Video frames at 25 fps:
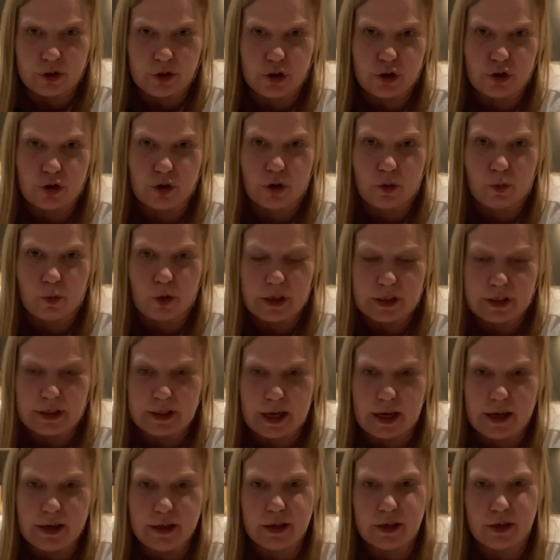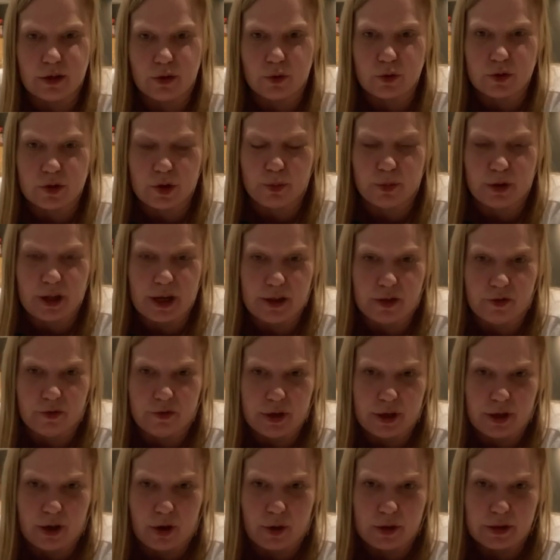sure on what it's saying, you can also play the
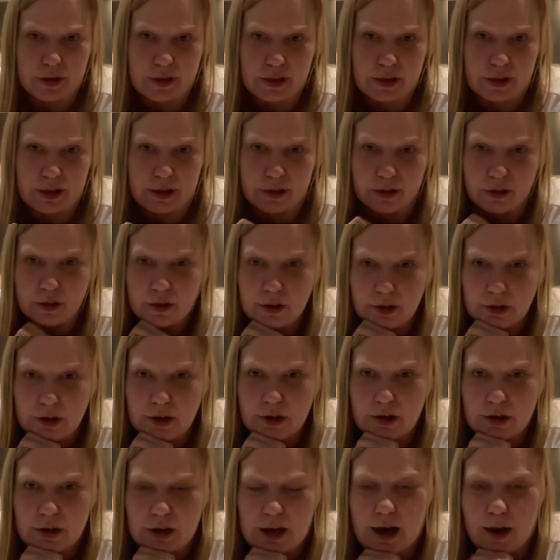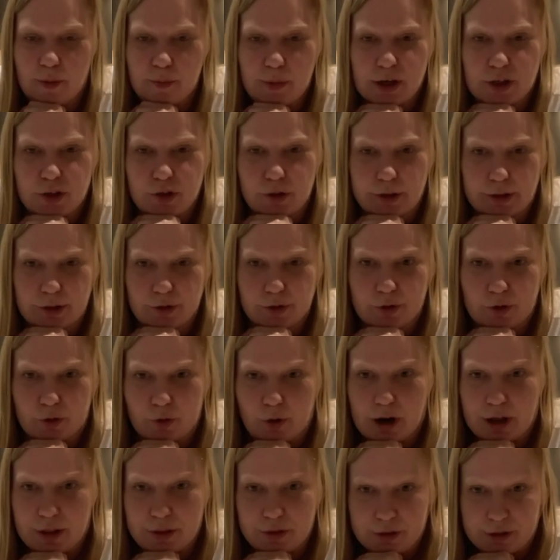video and see, make sure you're doing the
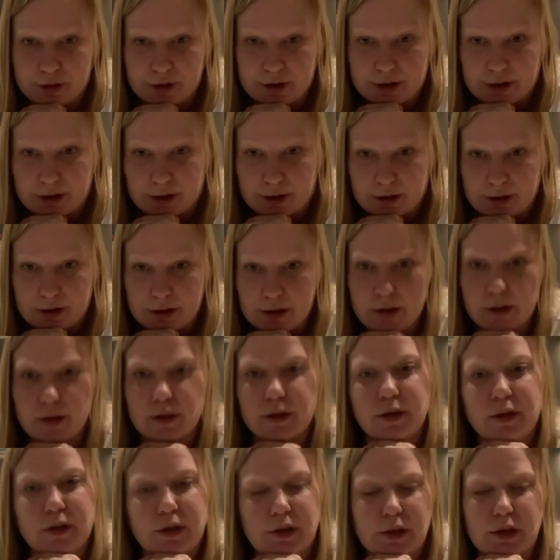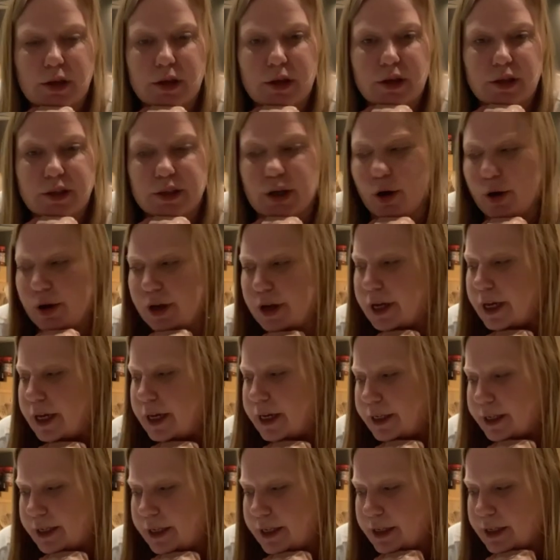right thing. So it
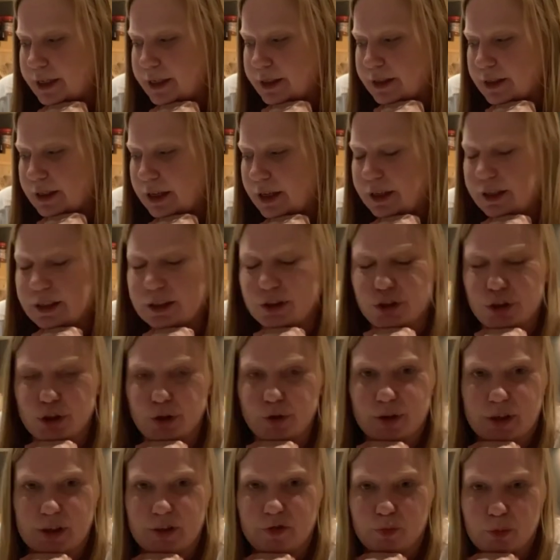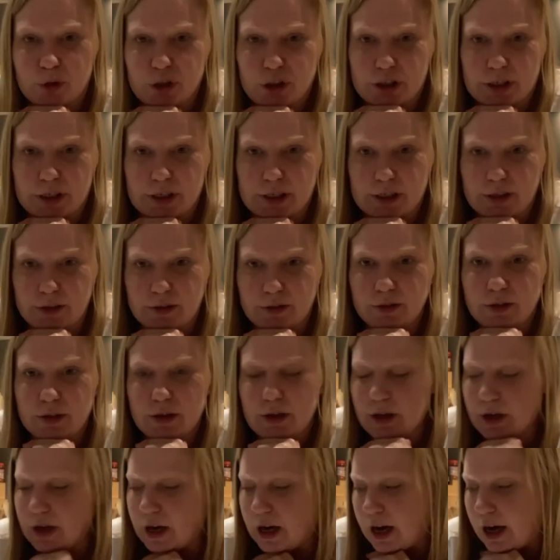is an intuitive machine.
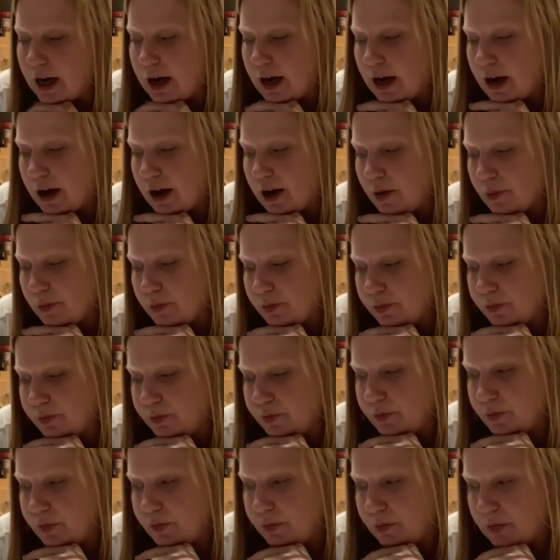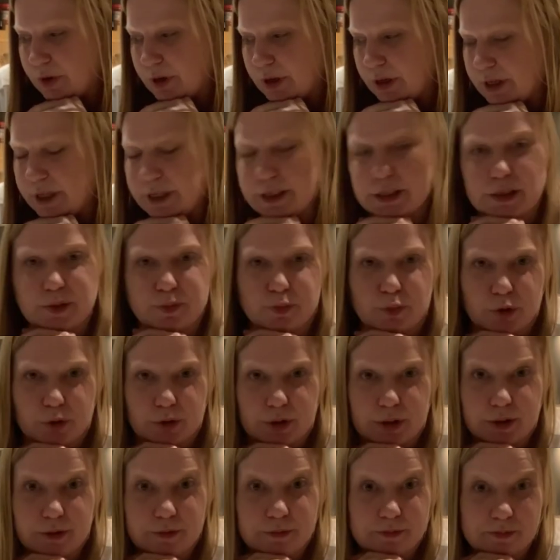It is
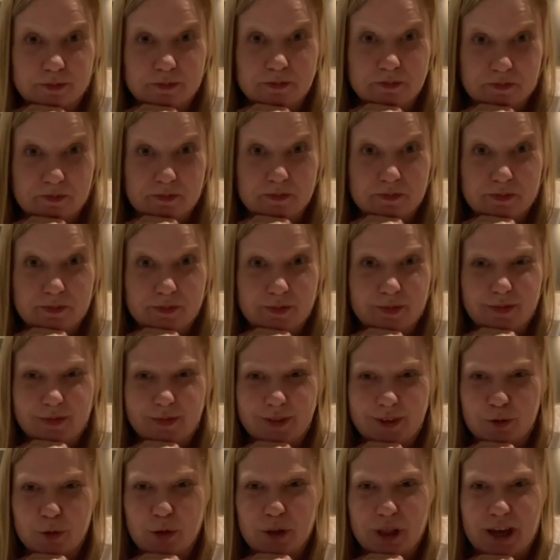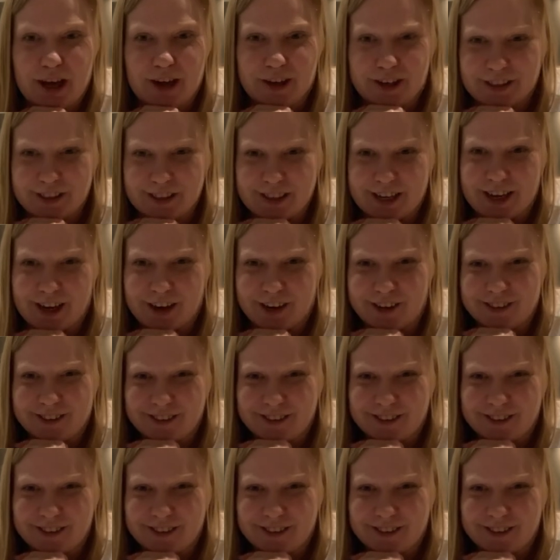brilliant, without a doubt.